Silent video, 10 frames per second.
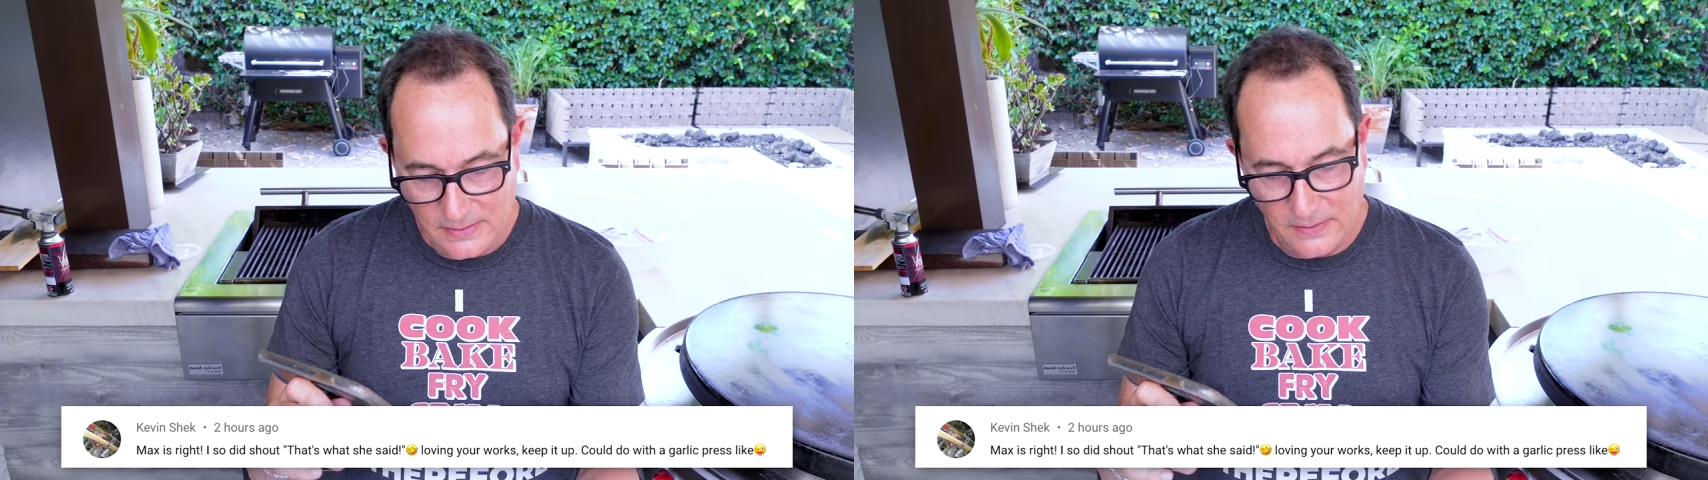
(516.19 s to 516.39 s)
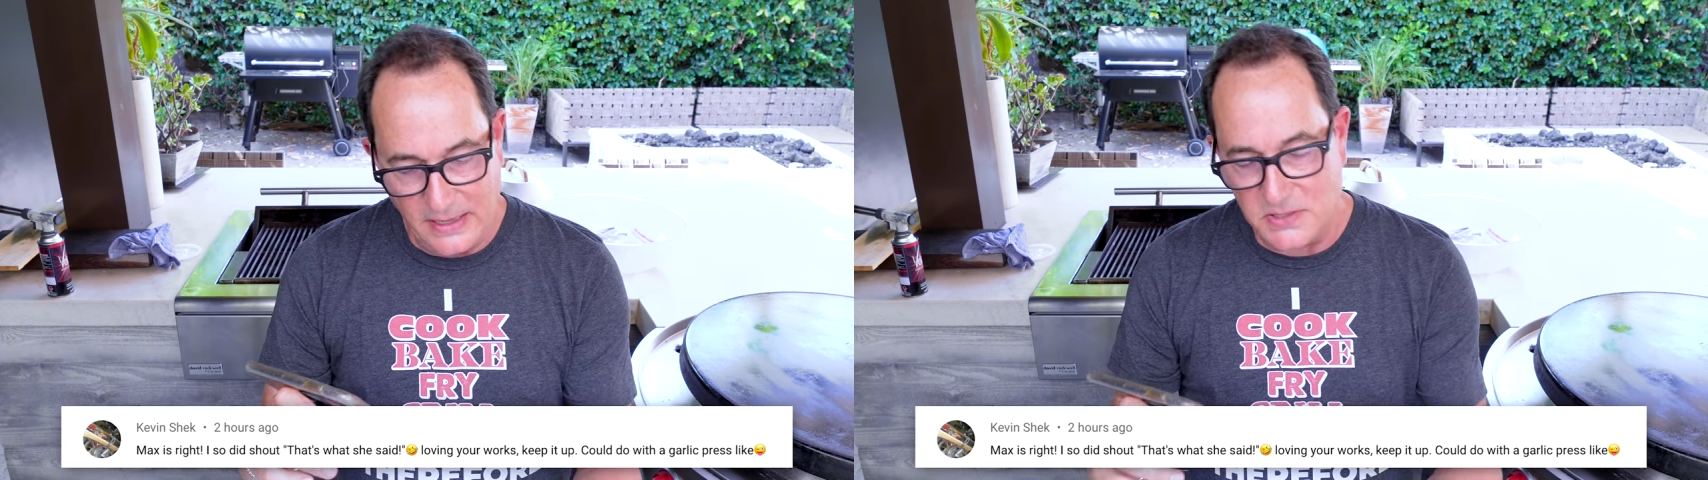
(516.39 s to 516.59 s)

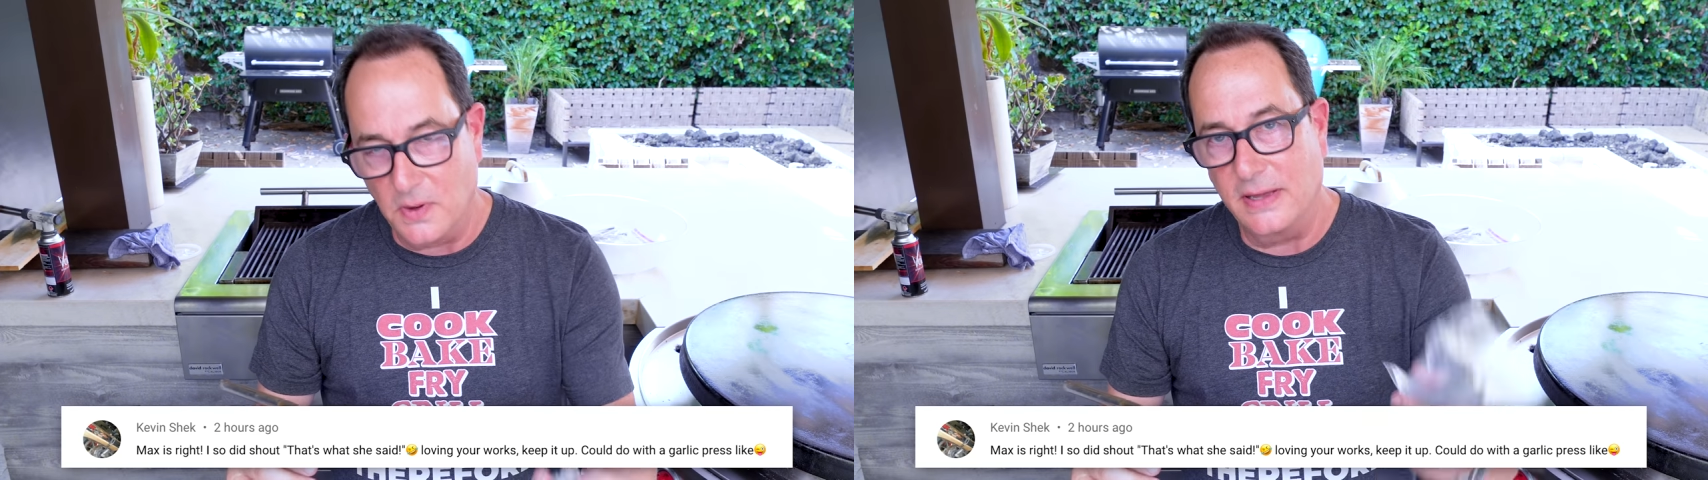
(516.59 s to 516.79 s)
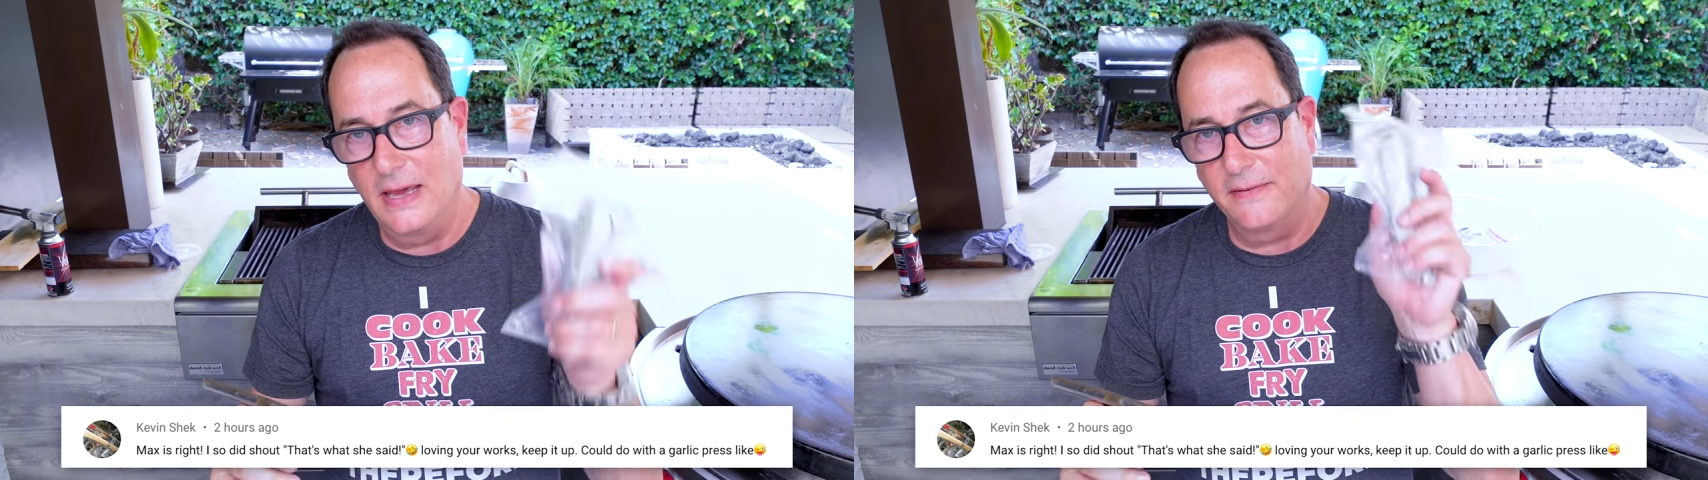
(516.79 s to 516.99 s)
Well, guess
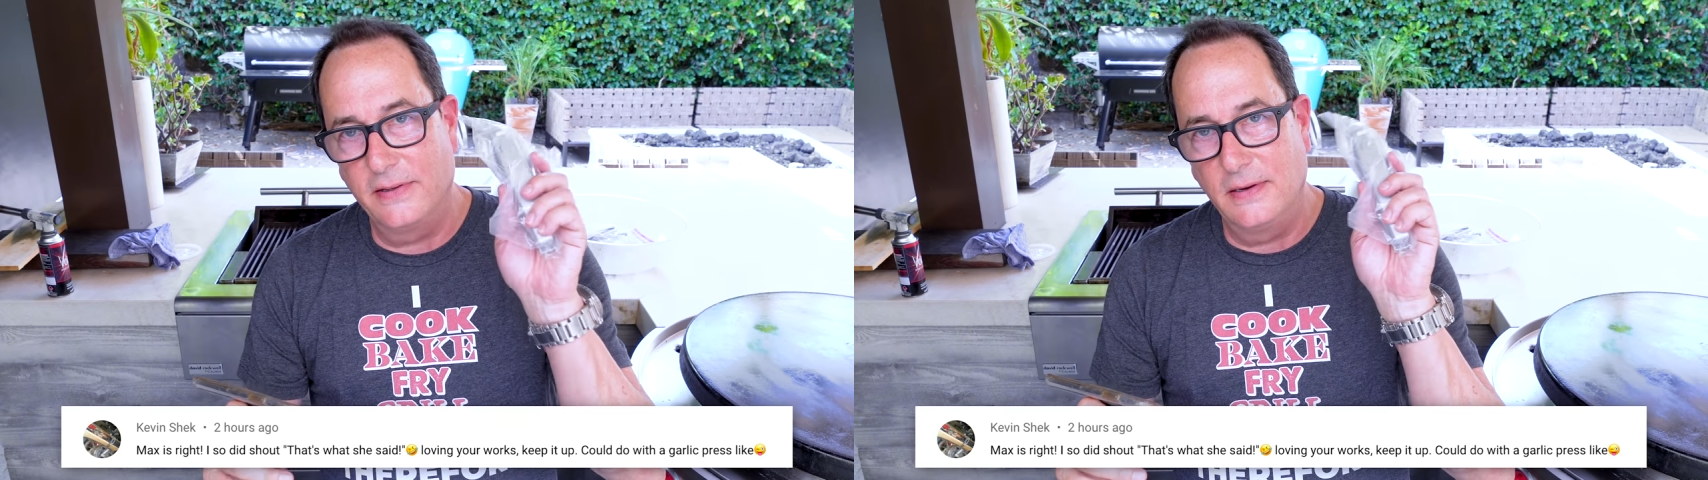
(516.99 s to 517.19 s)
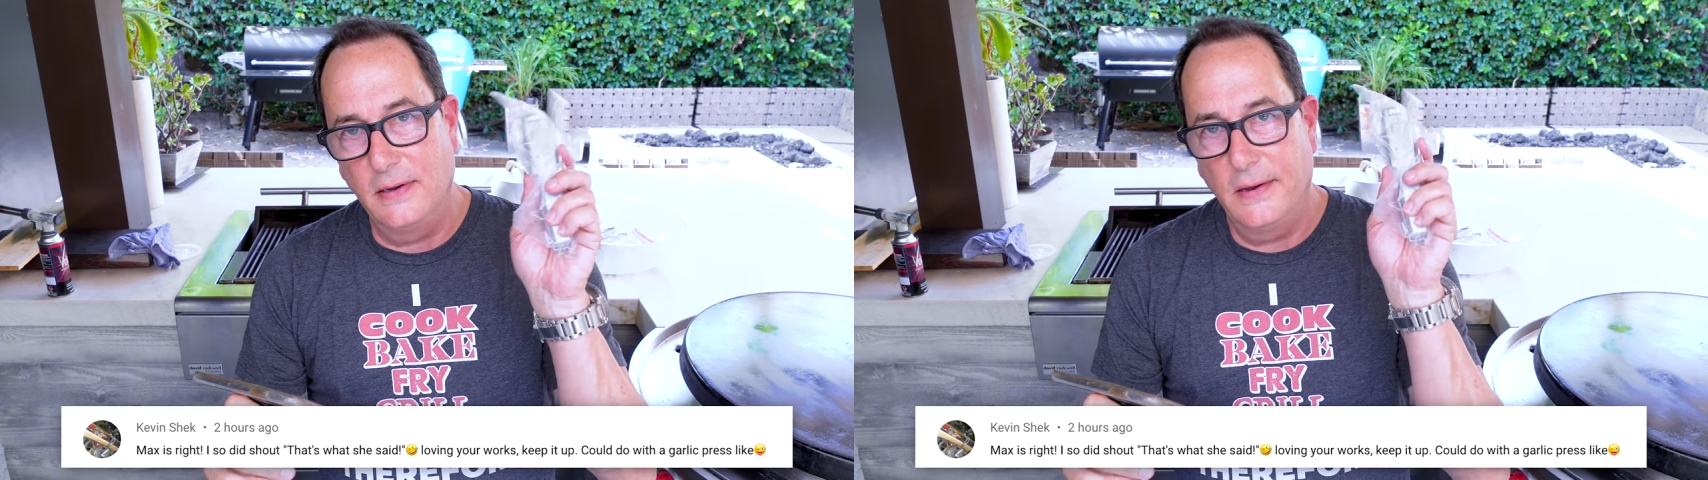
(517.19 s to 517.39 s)
what,
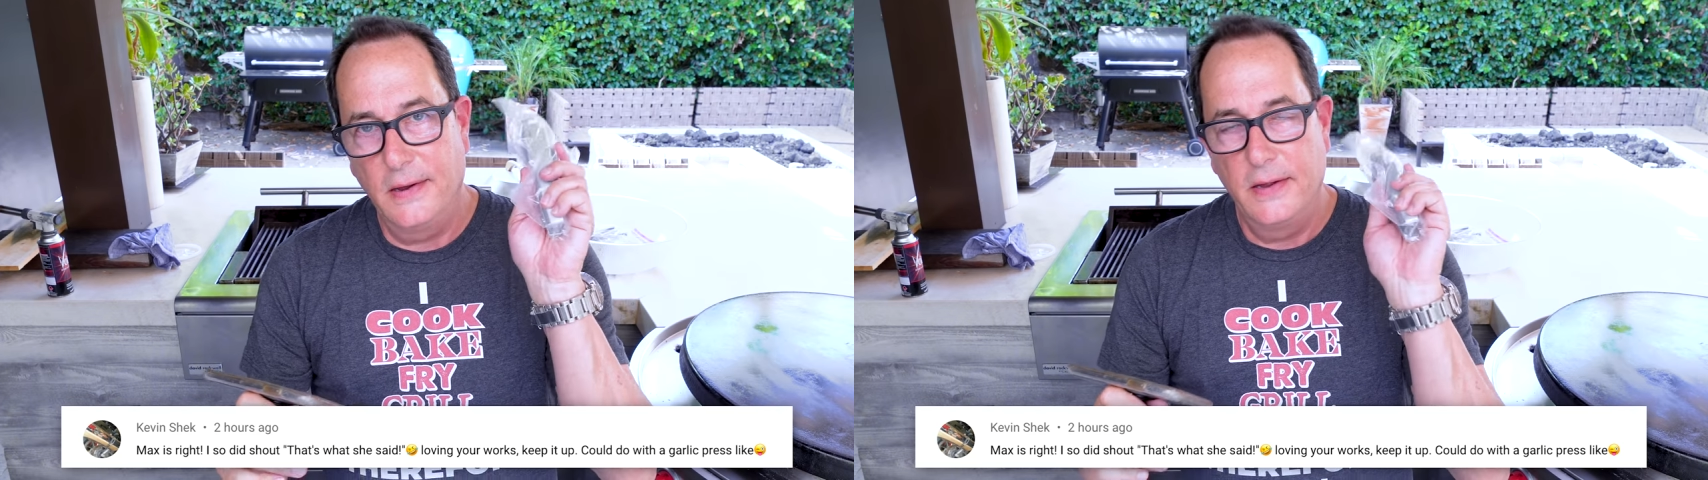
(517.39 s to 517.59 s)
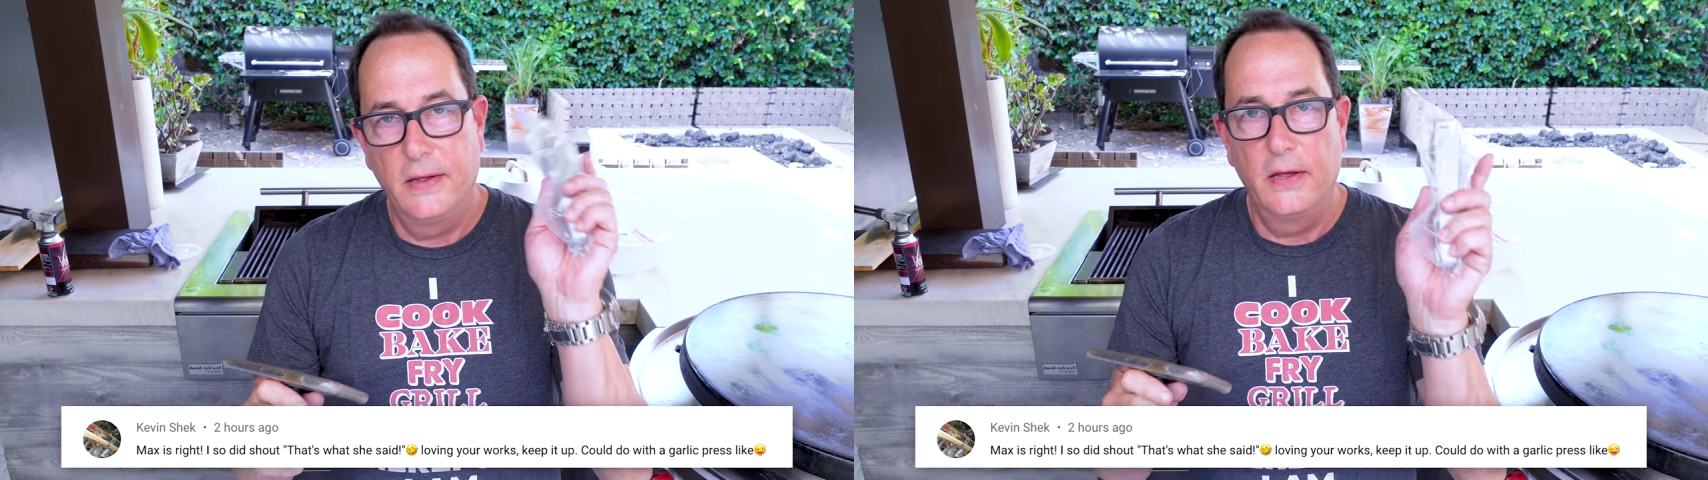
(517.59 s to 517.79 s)
Kevin?
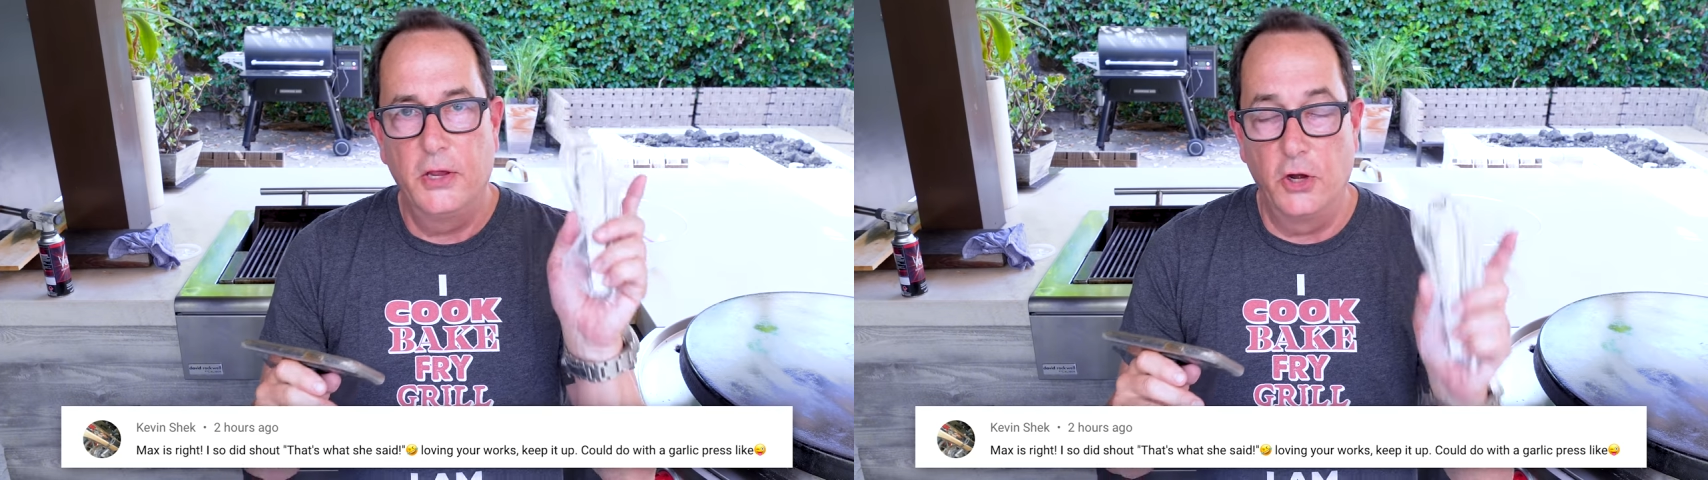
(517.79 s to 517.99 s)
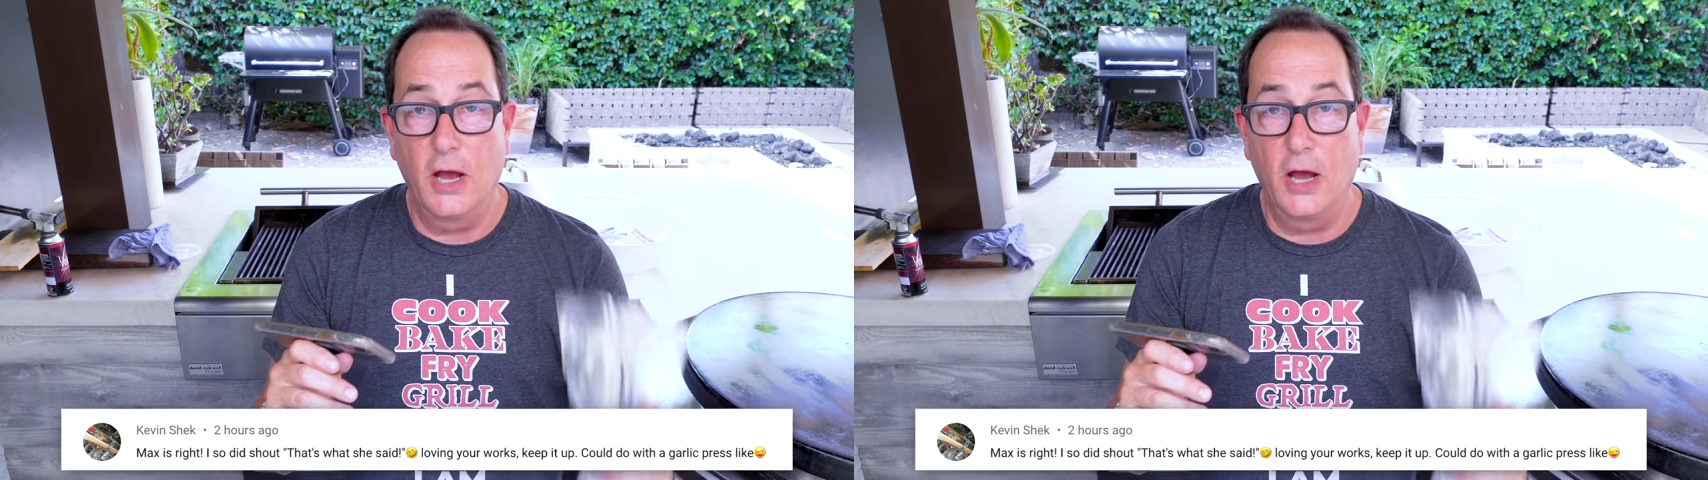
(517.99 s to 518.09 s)
You're